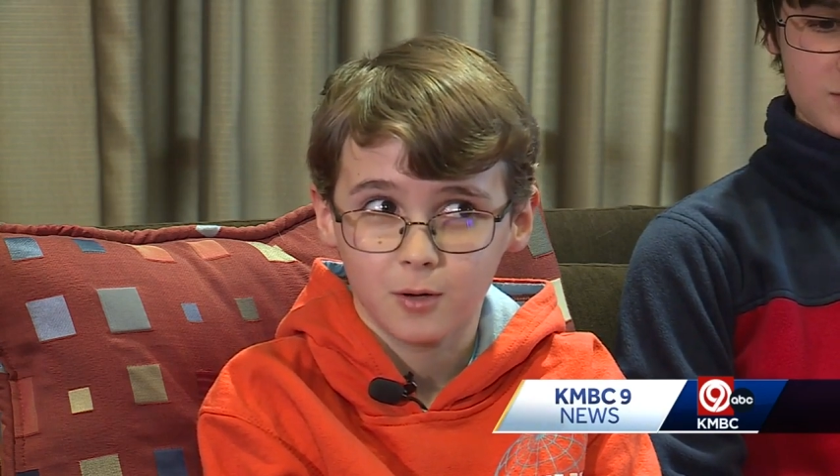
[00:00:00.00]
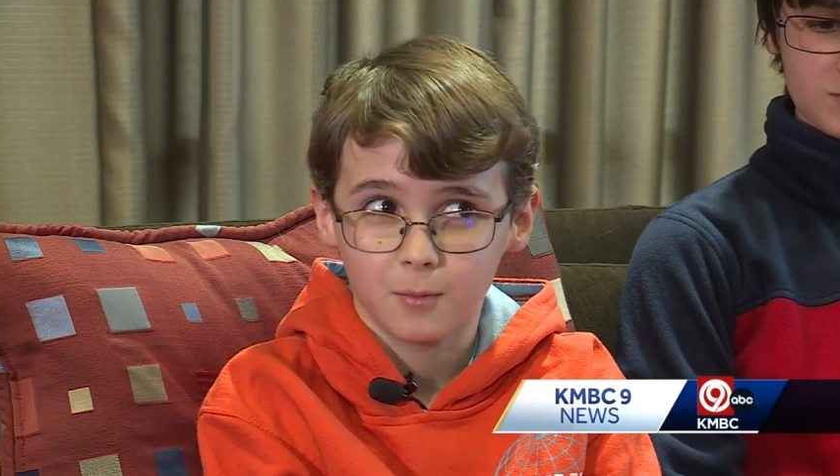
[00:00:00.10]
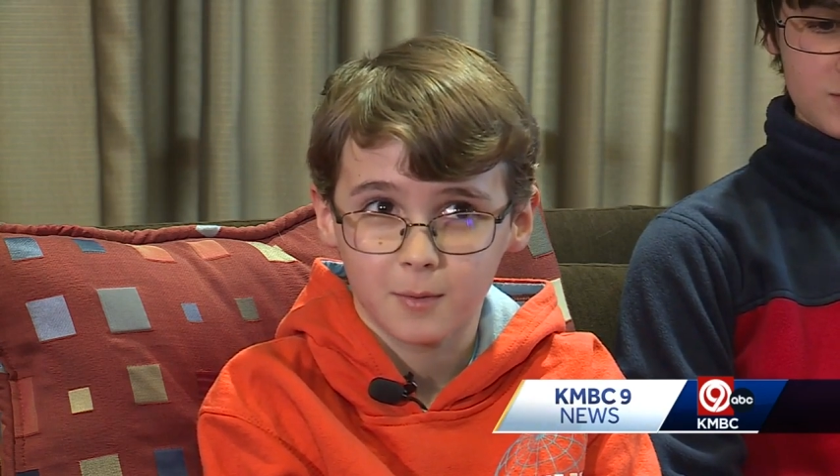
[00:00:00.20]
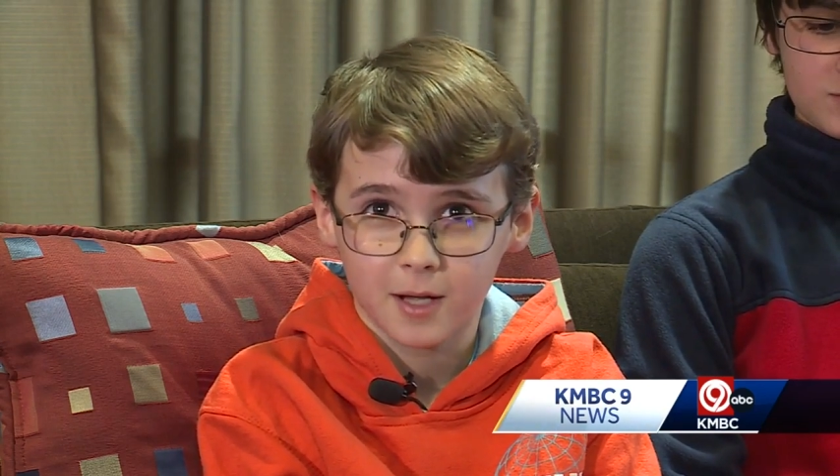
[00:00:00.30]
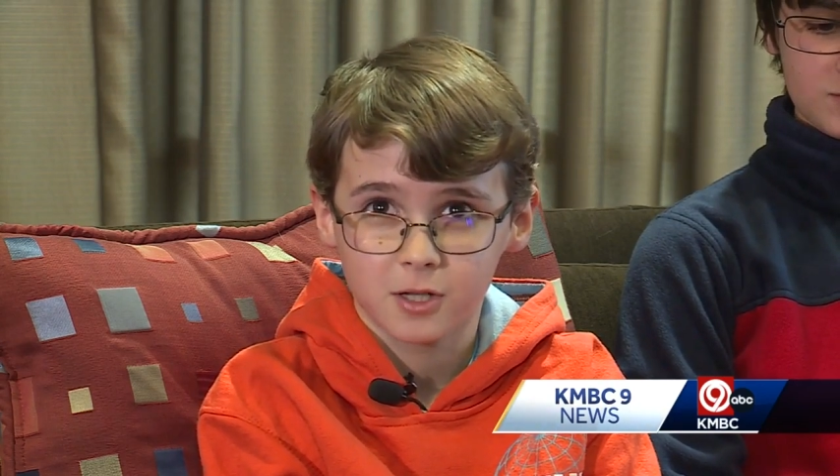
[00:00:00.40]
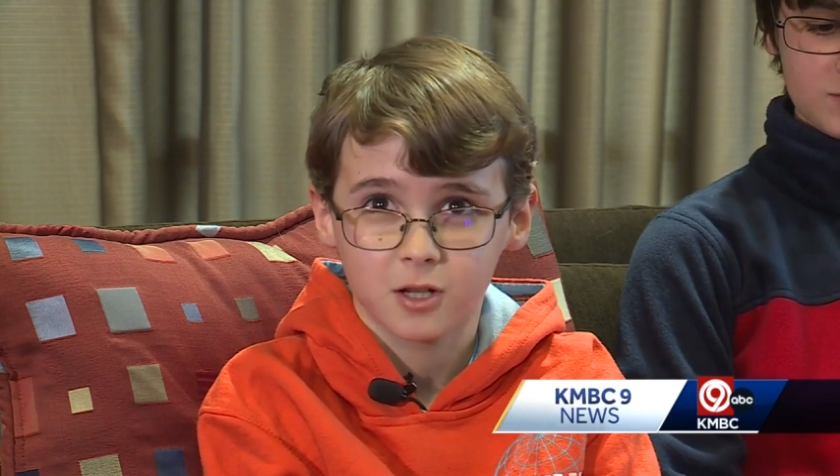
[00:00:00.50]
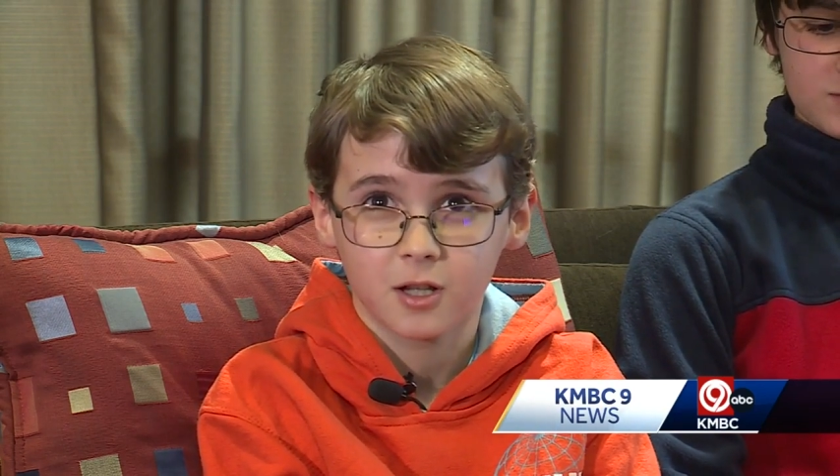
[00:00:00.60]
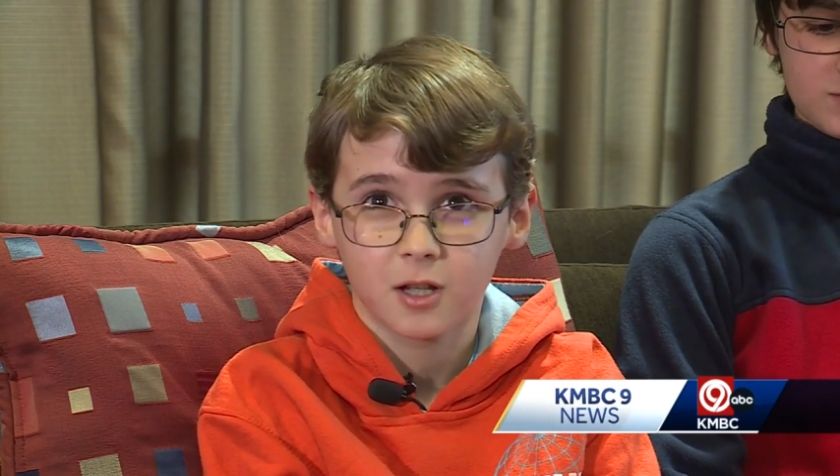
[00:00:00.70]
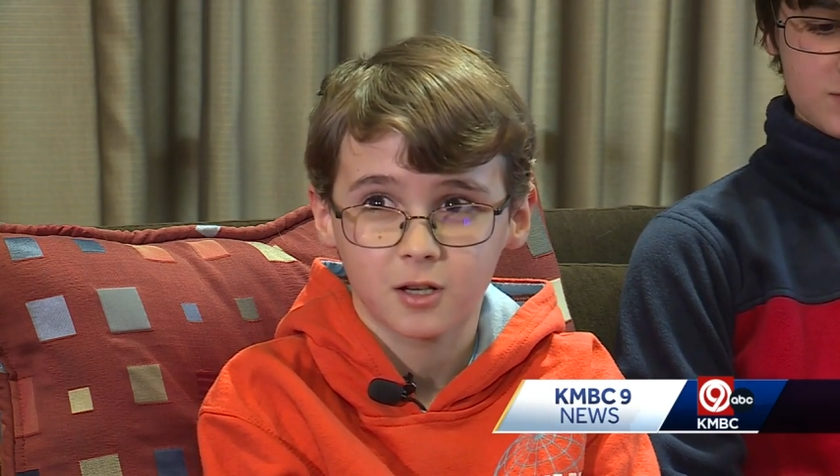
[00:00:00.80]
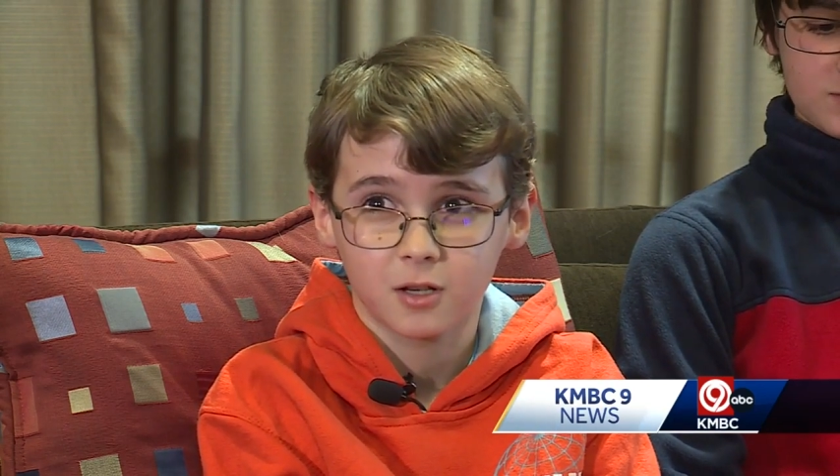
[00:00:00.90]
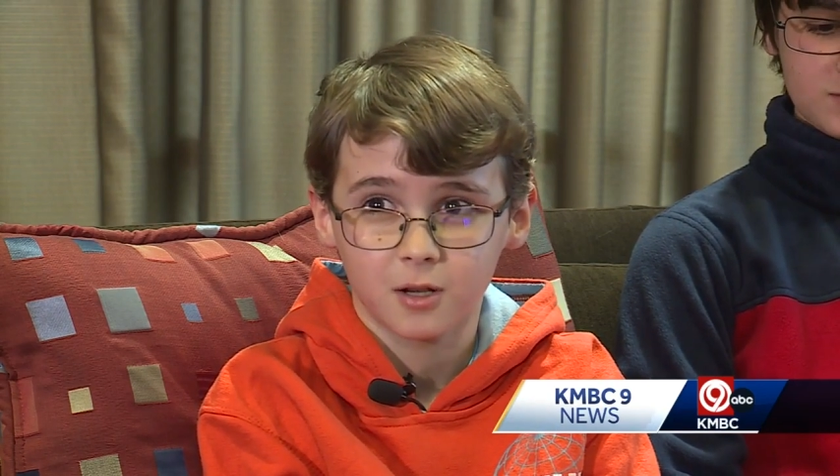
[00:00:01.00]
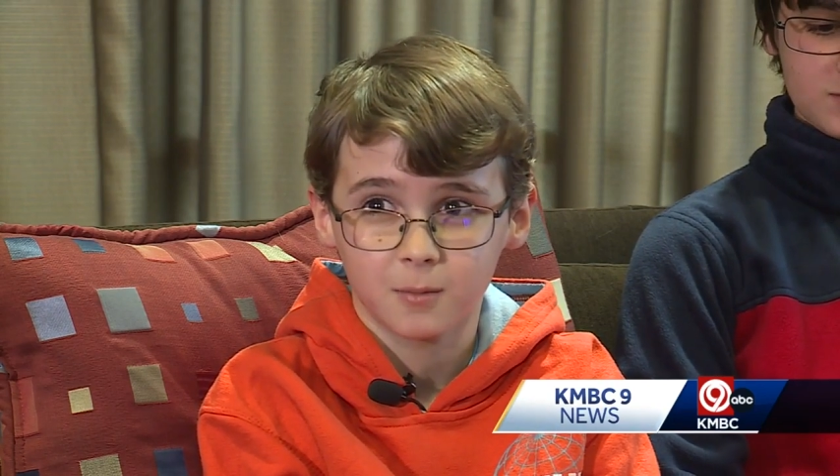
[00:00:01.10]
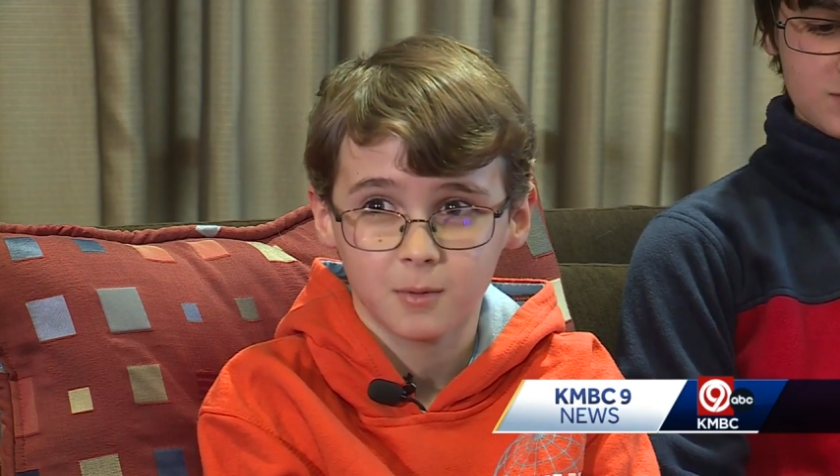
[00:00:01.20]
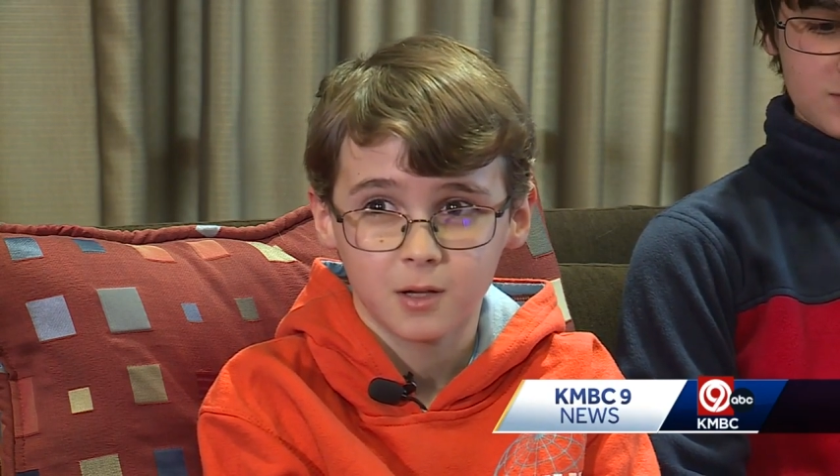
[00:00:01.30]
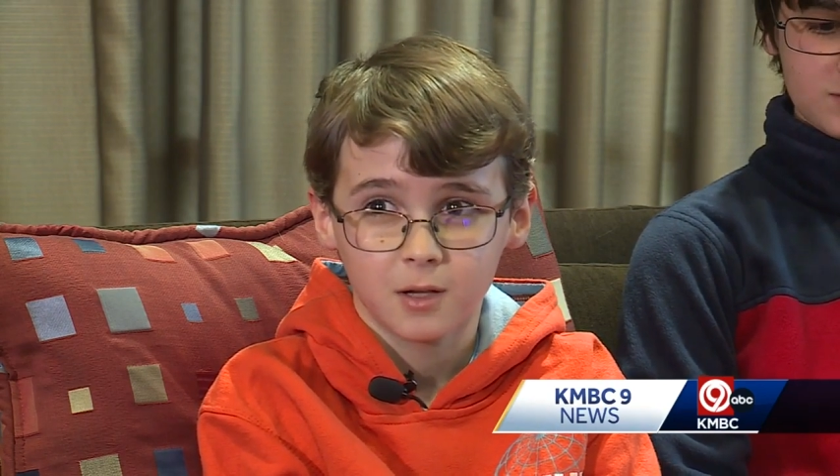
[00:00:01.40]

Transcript: Magic Kingdom,